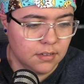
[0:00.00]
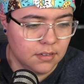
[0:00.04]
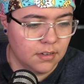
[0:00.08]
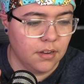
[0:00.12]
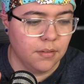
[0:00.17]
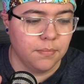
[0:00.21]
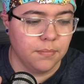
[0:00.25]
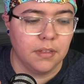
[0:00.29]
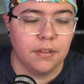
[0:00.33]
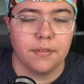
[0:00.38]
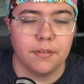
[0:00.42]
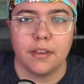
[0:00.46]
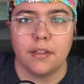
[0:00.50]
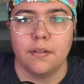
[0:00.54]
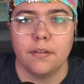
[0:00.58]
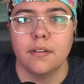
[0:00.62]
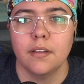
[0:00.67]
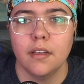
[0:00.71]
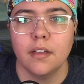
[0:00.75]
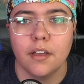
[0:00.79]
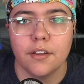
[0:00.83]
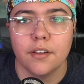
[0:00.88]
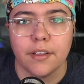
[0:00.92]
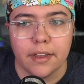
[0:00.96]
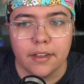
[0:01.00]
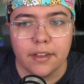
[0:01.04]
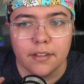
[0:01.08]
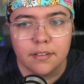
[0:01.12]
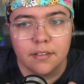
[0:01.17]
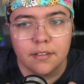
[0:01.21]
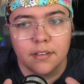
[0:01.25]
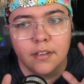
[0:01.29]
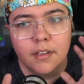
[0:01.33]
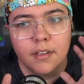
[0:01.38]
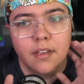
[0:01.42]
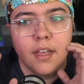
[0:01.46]
There we go. Okay.
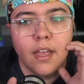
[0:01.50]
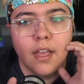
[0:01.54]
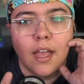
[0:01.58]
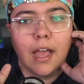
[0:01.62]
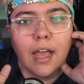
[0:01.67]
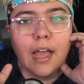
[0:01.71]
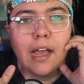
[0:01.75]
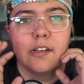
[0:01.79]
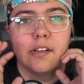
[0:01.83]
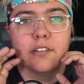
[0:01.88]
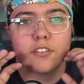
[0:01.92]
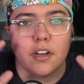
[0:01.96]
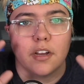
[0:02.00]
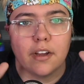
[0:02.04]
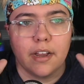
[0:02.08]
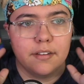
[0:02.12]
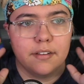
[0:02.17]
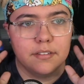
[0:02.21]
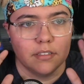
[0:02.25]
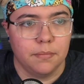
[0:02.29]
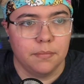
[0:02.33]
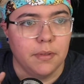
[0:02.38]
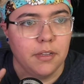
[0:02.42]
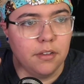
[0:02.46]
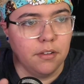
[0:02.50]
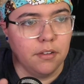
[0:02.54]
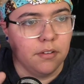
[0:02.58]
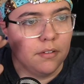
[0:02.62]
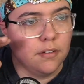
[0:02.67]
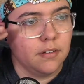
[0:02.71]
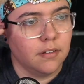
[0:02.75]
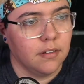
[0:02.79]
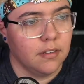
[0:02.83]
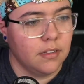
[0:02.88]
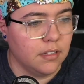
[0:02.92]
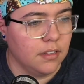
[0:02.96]
Sorry, I was on mute.
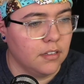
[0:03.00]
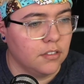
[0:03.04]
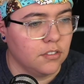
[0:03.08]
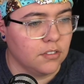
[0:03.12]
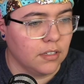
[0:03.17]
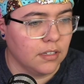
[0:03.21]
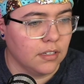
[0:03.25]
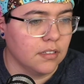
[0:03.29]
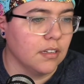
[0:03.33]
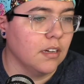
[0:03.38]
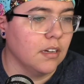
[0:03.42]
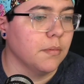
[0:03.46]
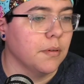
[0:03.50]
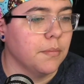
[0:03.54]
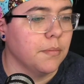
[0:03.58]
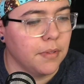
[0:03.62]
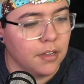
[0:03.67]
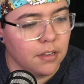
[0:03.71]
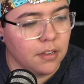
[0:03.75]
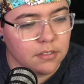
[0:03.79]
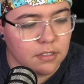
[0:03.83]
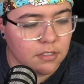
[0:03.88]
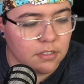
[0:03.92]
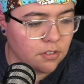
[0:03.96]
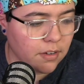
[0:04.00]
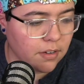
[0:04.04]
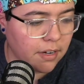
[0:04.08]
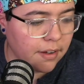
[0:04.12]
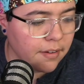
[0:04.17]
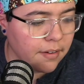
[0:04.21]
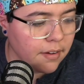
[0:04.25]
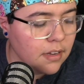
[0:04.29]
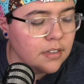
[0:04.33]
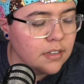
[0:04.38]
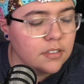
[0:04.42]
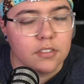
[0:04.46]
Then there's like double mute. It's great.
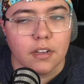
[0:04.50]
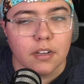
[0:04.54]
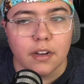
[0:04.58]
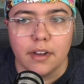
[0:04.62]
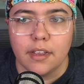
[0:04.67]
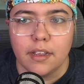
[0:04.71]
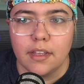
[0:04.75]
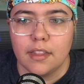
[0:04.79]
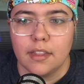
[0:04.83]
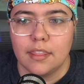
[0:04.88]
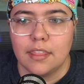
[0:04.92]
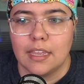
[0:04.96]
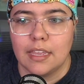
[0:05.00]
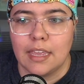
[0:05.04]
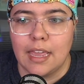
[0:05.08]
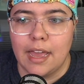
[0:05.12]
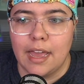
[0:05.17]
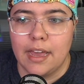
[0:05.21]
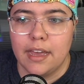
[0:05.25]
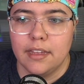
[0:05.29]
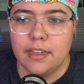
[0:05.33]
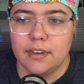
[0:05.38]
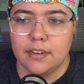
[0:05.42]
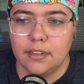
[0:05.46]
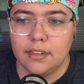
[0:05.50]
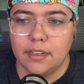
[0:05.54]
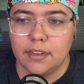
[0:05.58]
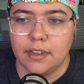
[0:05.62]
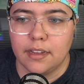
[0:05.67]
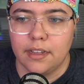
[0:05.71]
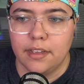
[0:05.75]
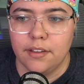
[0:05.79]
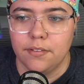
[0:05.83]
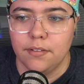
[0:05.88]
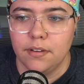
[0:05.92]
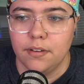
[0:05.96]
Sorry, the cat, like,
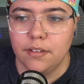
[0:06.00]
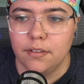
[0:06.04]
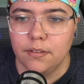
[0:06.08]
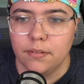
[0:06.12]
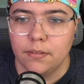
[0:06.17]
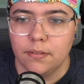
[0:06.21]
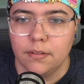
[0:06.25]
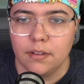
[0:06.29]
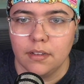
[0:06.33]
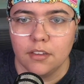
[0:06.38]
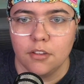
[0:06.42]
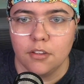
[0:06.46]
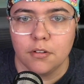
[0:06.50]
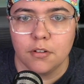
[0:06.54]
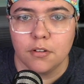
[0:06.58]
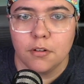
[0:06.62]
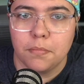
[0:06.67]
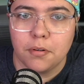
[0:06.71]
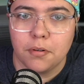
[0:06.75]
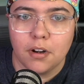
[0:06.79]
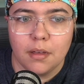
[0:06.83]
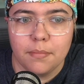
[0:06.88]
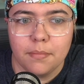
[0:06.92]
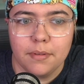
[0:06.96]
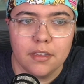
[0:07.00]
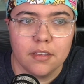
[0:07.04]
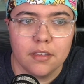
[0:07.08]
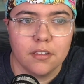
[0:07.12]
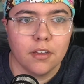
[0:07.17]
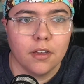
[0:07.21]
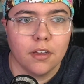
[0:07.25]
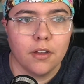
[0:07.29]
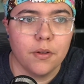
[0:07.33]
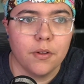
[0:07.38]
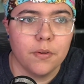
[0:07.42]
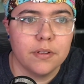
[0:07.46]
I don't know. You could probably
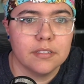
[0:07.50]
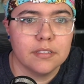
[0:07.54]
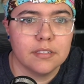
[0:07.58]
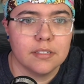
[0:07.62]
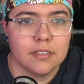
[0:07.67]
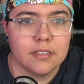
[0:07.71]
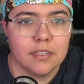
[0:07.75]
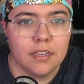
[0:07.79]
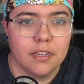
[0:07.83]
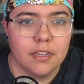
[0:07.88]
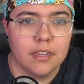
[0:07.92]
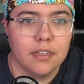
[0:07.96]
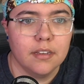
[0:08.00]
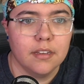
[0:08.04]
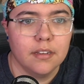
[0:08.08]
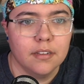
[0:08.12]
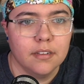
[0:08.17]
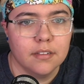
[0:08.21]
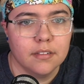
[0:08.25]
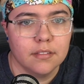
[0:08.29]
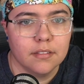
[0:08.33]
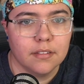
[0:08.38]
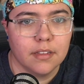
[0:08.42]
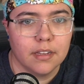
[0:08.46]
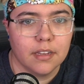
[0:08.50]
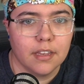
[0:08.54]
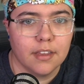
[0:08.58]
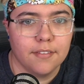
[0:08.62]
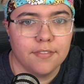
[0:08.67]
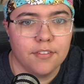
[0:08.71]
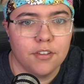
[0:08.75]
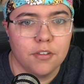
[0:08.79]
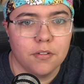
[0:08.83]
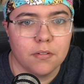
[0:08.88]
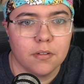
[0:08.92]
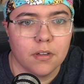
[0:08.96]
go and see, like, if
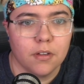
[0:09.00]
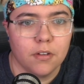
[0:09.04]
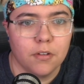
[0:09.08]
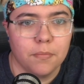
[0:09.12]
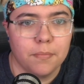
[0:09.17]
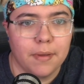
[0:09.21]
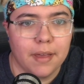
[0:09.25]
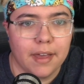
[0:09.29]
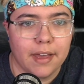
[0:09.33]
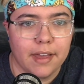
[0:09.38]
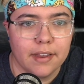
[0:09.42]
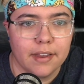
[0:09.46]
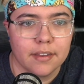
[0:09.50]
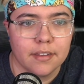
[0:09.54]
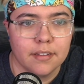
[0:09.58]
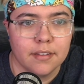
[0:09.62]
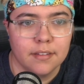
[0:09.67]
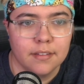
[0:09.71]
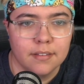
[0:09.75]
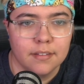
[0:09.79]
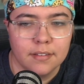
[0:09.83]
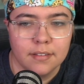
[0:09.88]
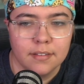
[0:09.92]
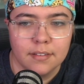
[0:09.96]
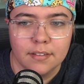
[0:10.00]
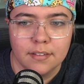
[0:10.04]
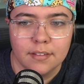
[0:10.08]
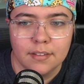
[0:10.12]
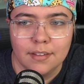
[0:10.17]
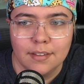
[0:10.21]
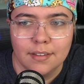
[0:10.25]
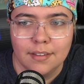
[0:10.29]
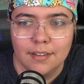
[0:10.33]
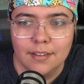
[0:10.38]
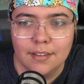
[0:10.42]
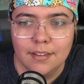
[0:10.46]
you go back
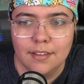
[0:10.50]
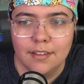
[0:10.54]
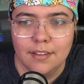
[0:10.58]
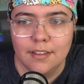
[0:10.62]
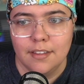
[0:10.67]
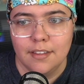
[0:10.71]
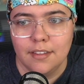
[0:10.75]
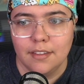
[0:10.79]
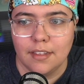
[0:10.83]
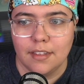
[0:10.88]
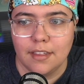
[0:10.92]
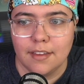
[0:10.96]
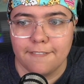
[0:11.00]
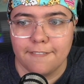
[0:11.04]
like